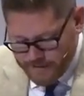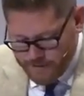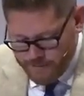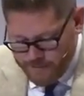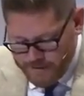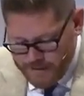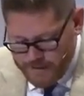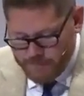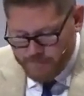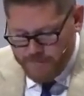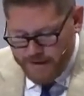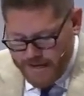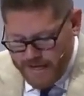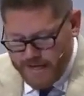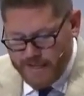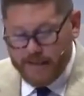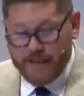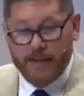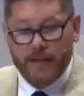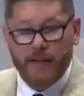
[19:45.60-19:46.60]
to be
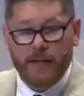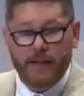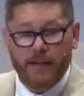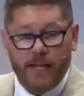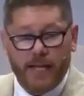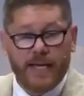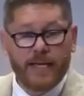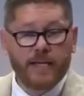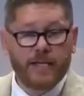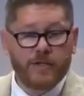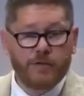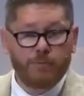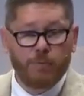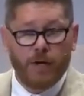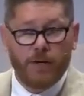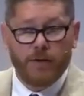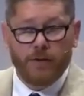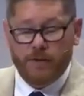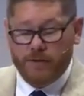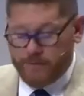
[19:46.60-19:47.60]
made like his
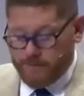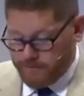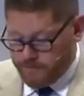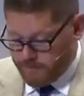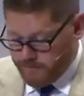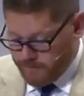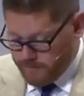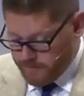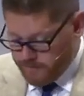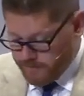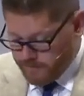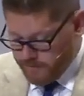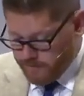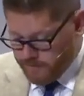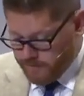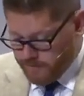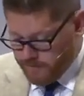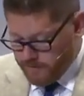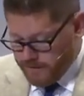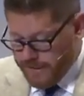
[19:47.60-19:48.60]
brothers
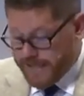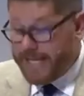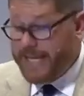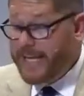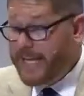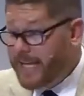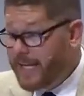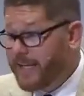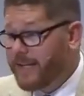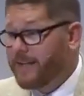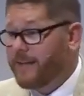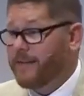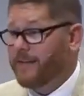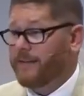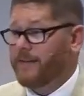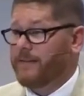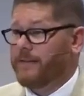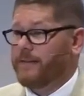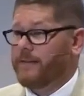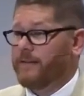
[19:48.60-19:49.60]
in
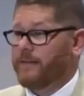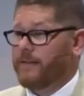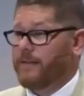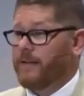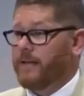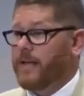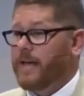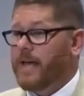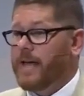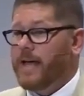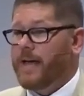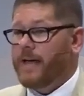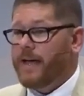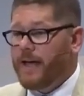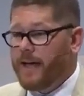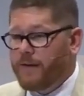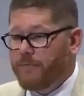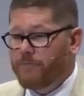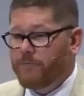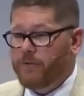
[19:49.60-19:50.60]

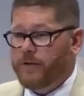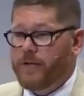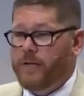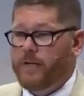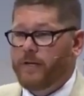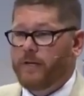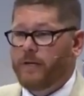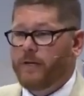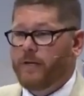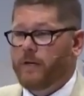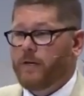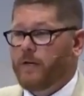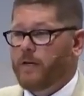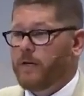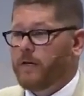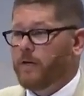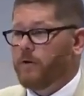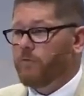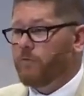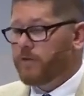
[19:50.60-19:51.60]
every
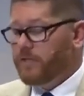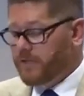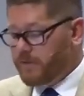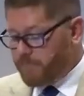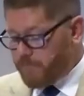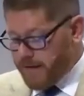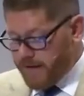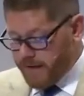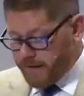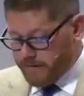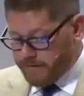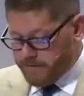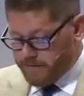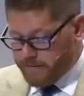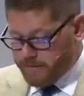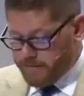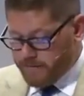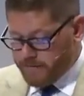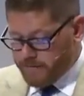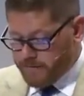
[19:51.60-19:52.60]
respect
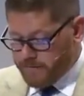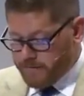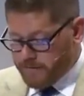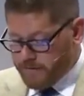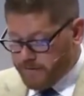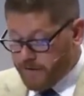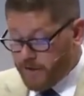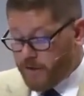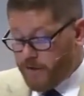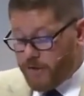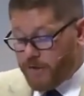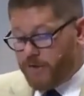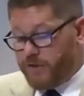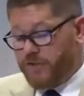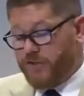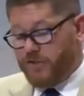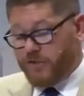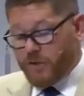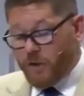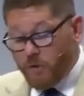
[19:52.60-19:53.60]

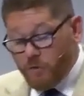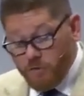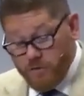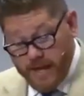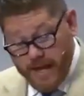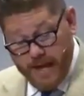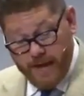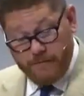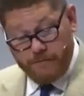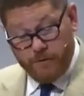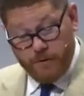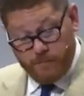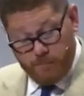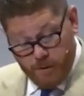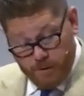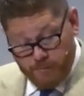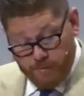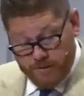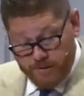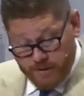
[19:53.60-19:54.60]
so that, for the
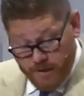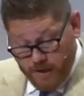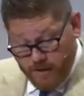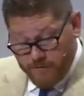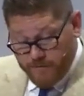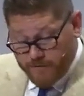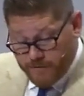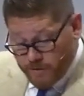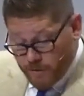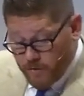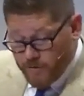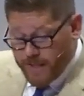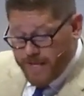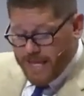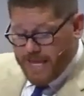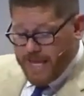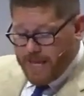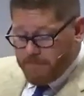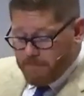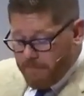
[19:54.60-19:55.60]
purpose of, so that
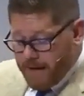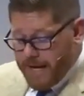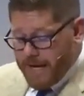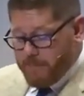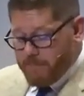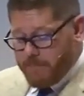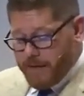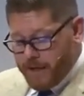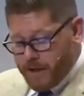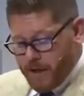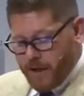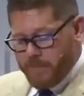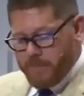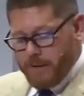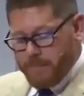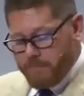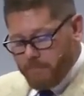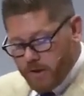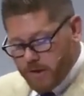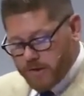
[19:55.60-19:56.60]
he might become
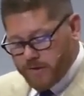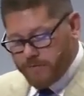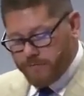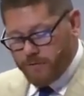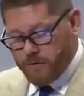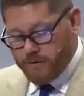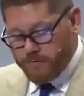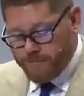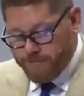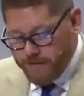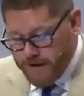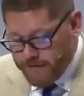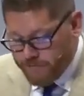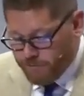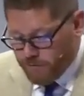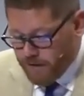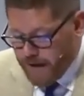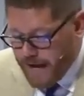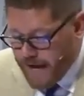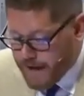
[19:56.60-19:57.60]
a merciful and
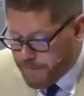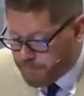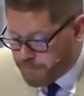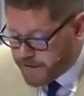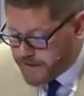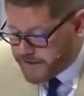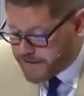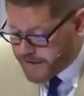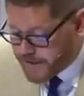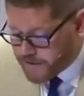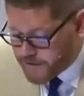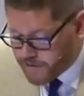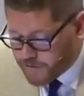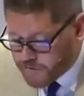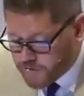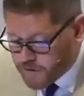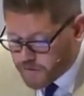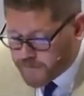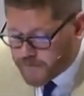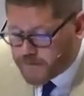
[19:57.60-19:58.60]
faithful high priest in the
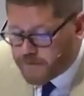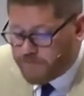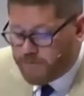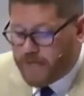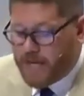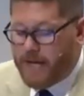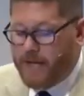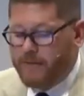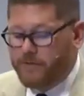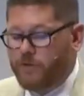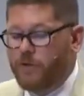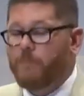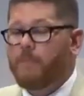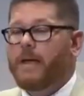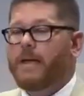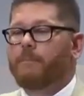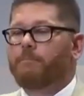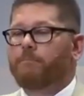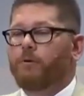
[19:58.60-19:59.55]
service of God to make